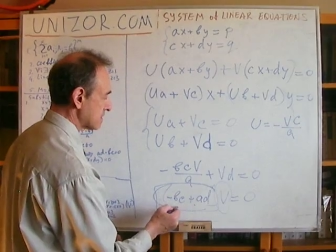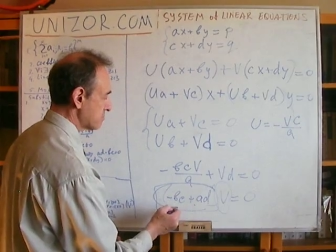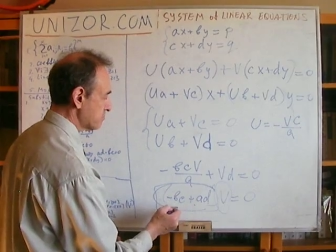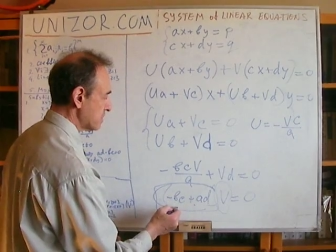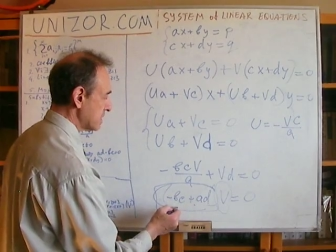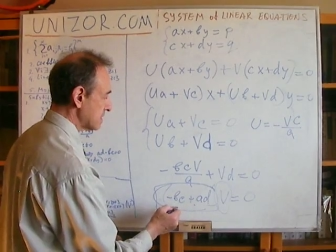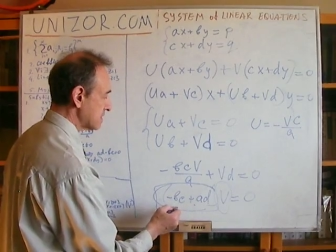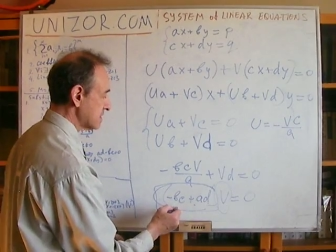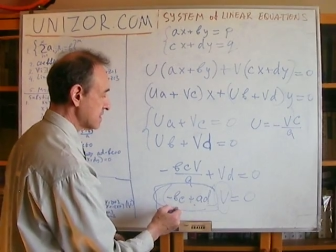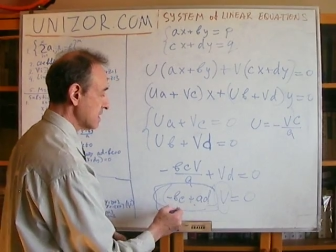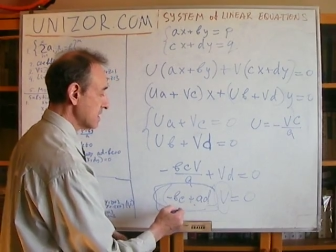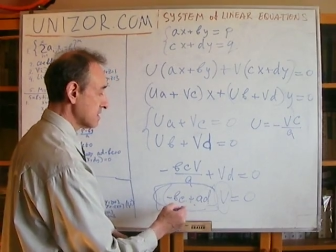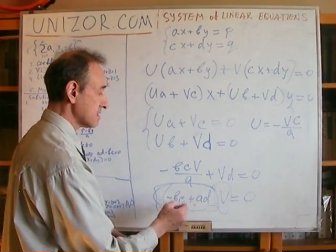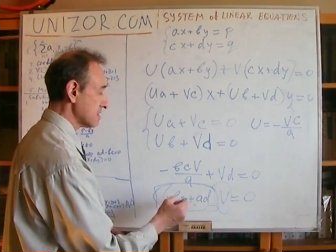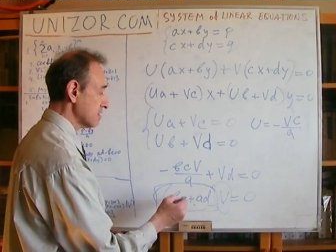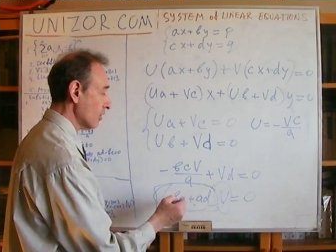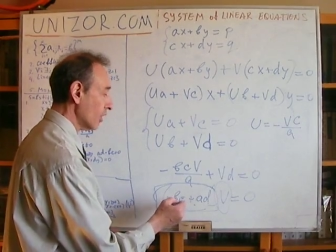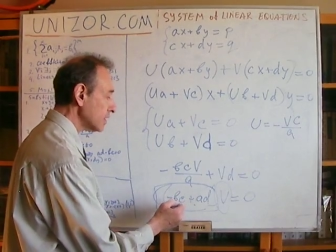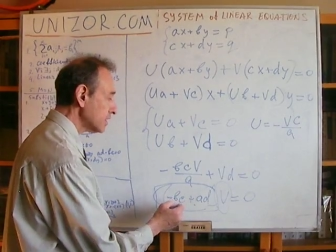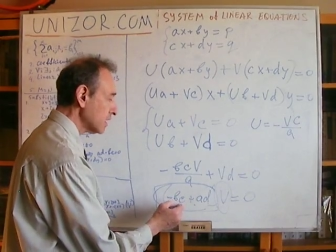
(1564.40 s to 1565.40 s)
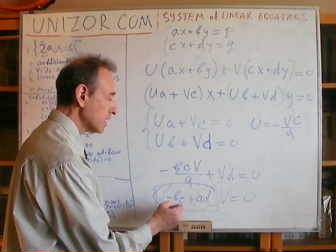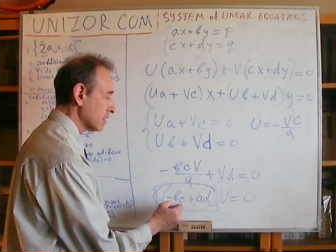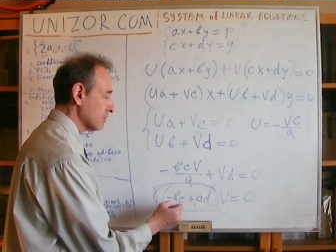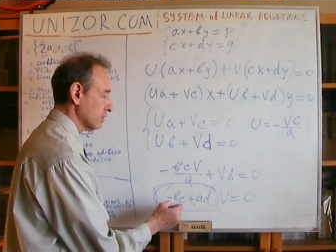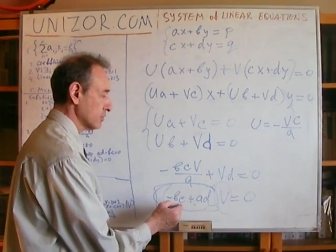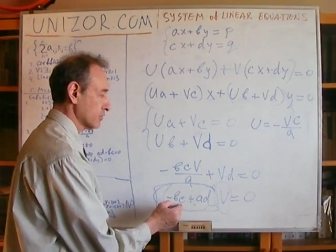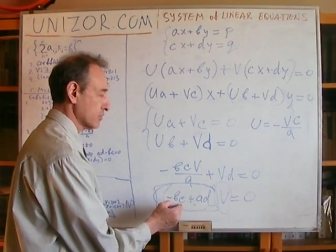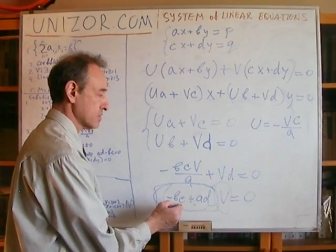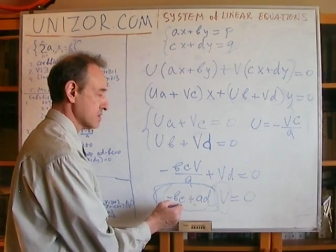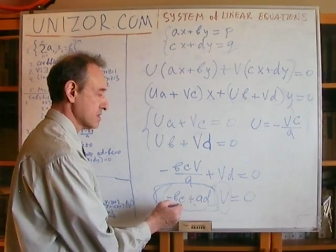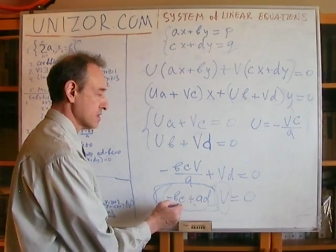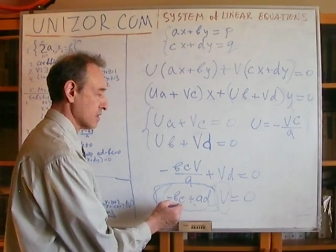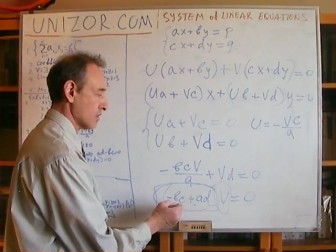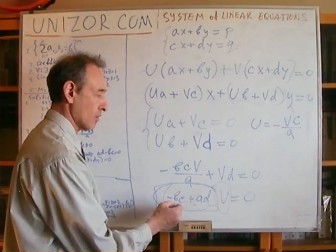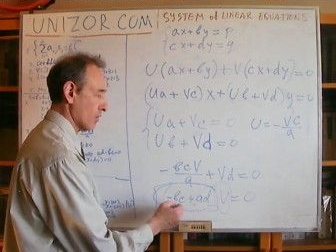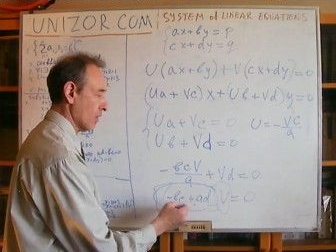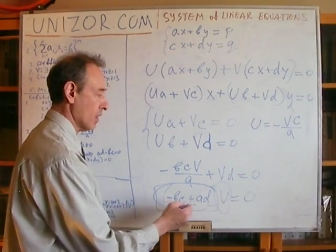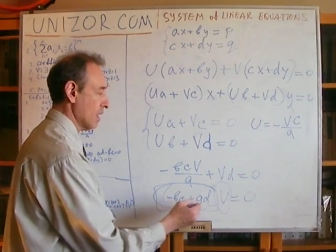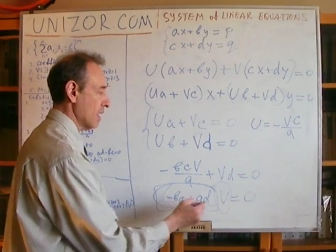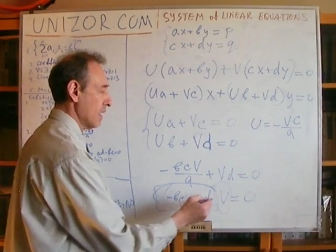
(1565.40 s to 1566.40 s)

BC is not equal to 0,